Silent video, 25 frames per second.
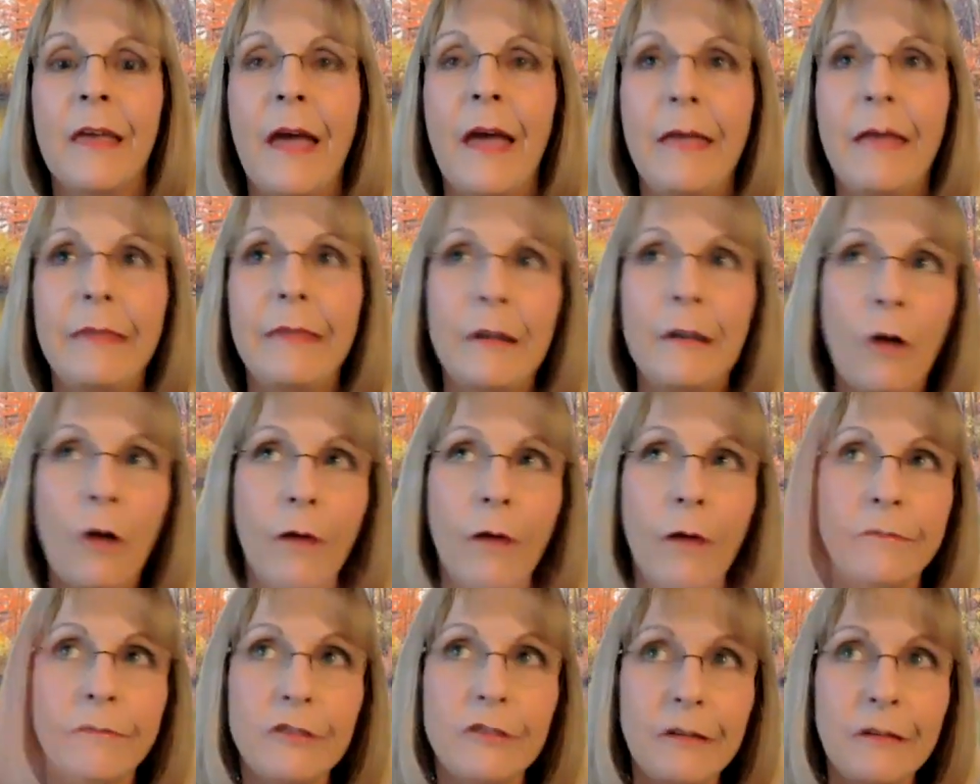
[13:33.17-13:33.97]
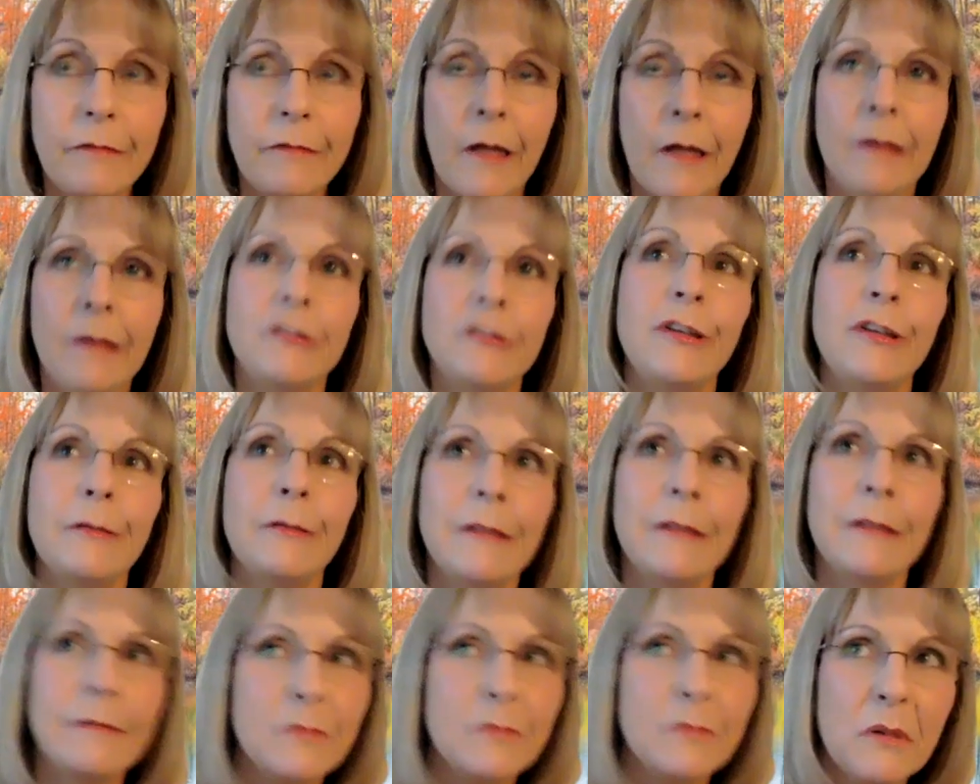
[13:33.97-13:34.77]
And then off she flies. She
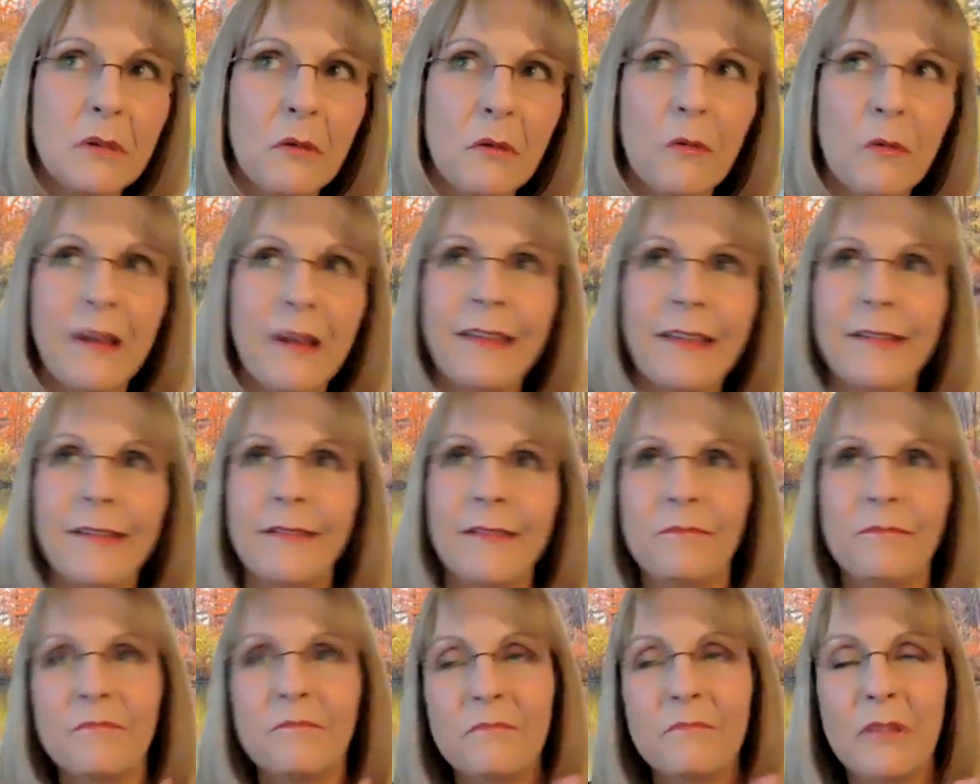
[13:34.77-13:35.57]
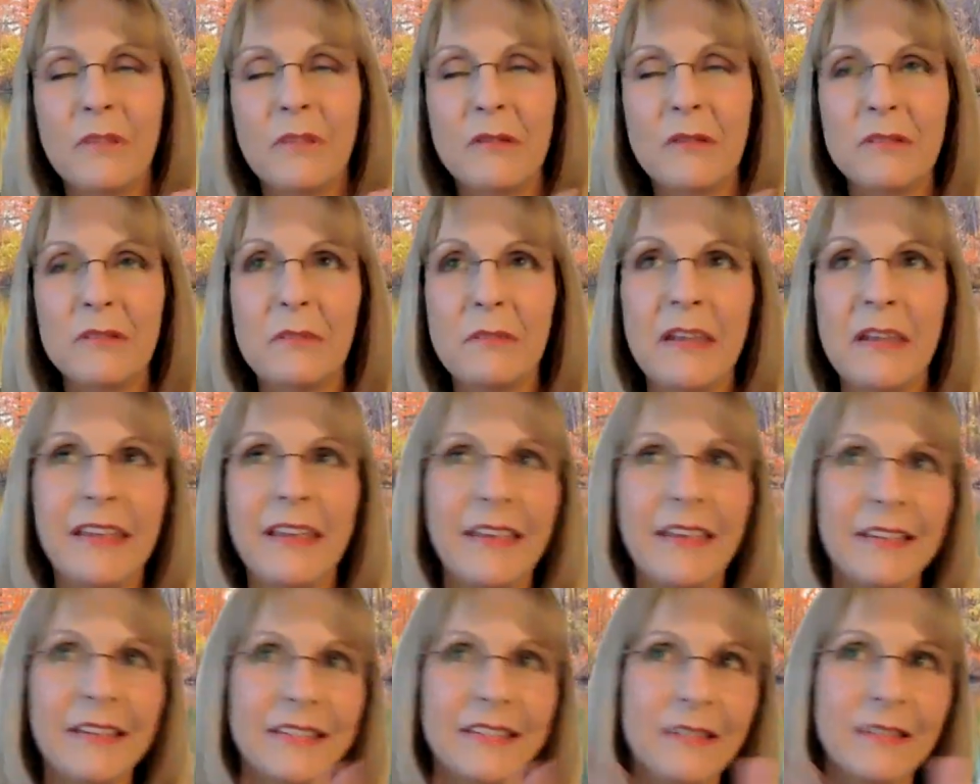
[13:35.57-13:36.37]
gives me a wing, blows me a
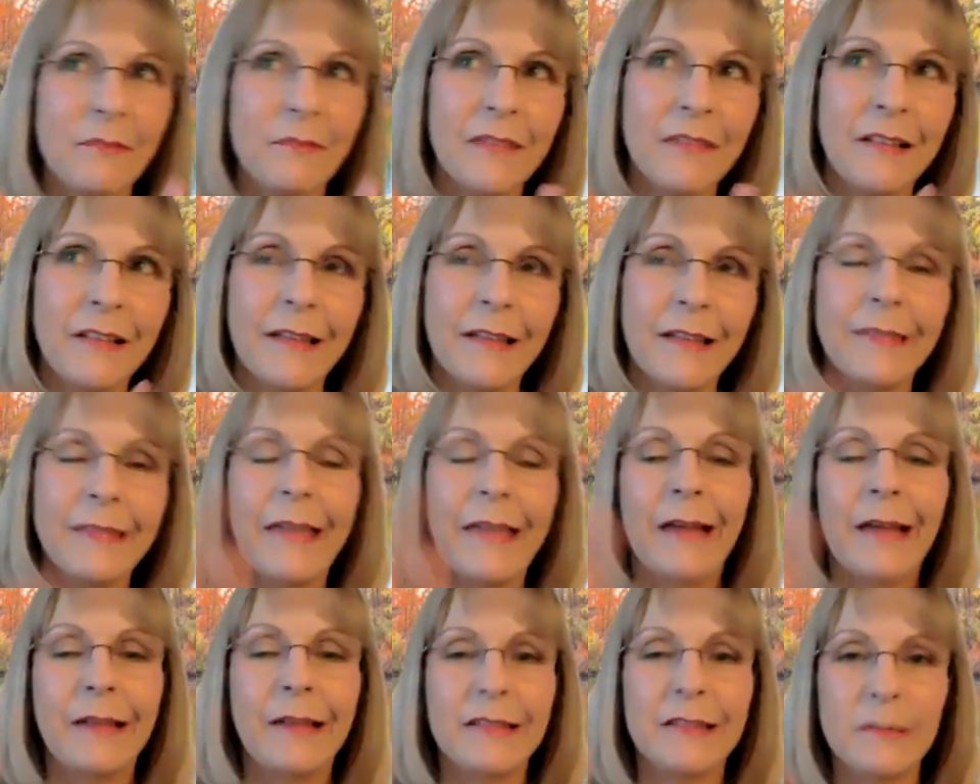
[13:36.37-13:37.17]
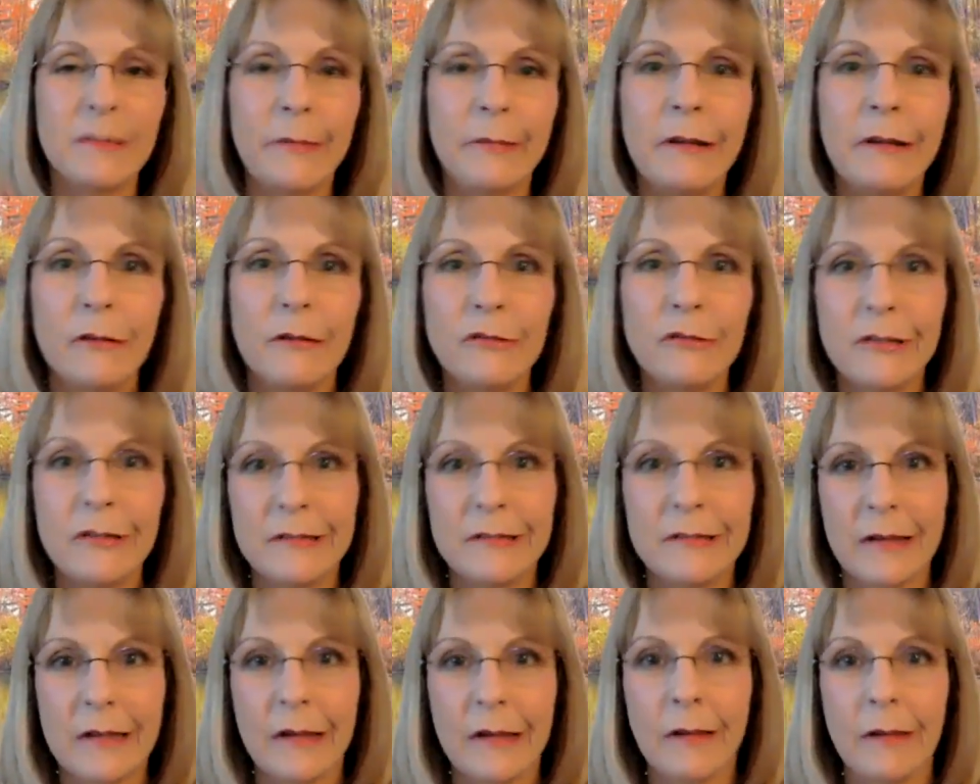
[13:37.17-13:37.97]
kiss, something like that, lets me know
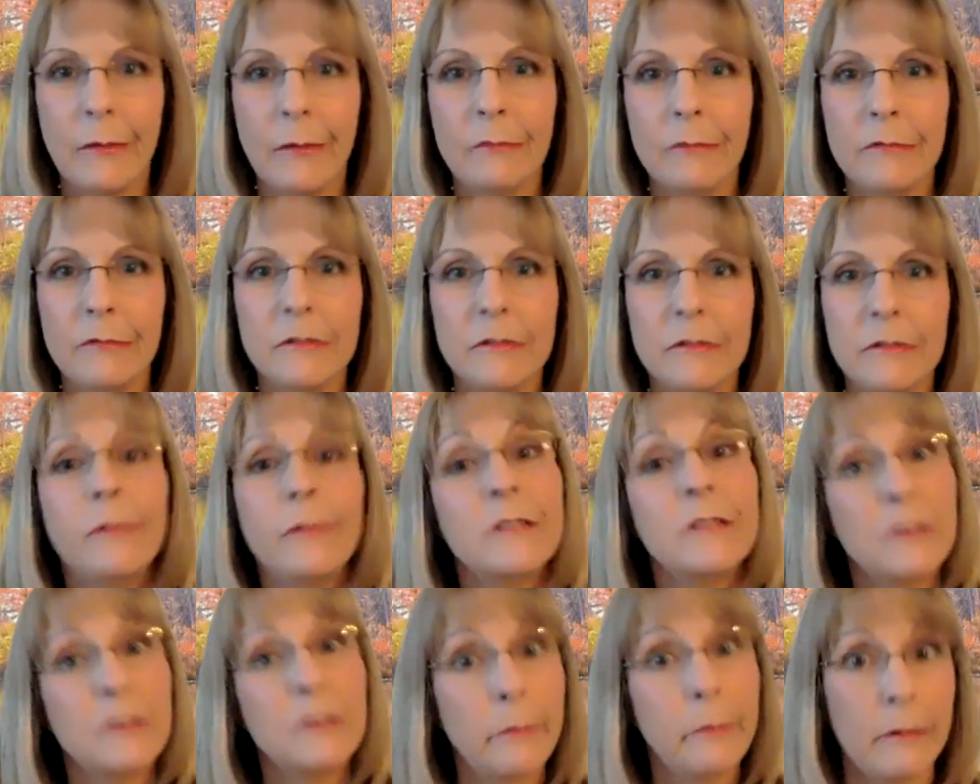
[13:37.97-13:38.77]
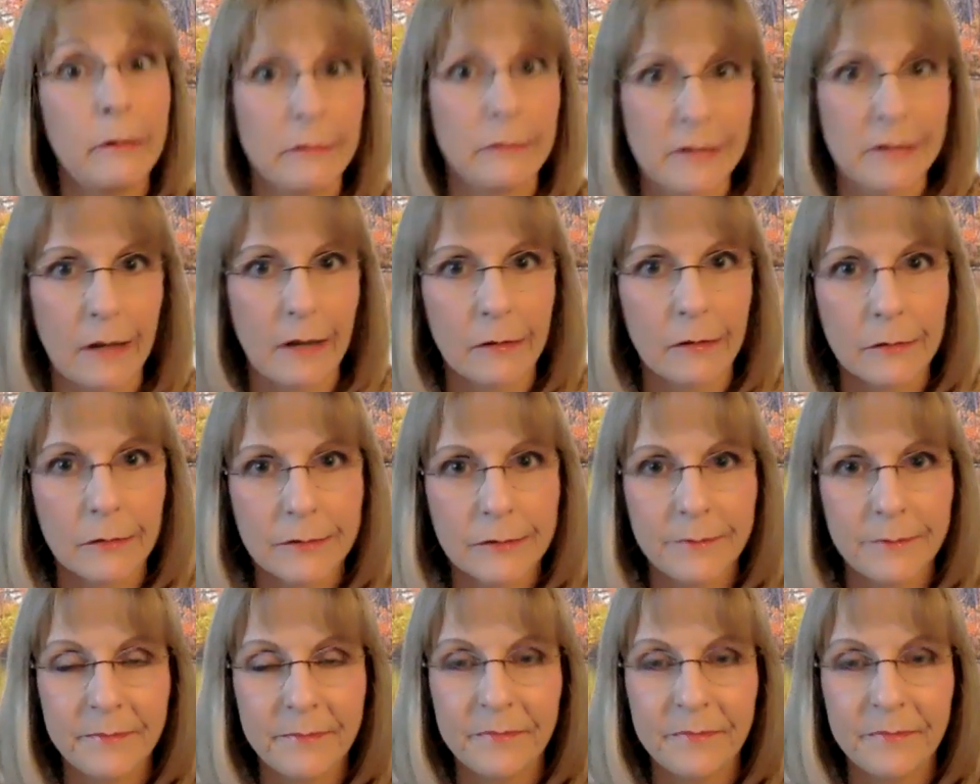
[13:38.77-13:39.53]
she's taking them up to source to be recycled.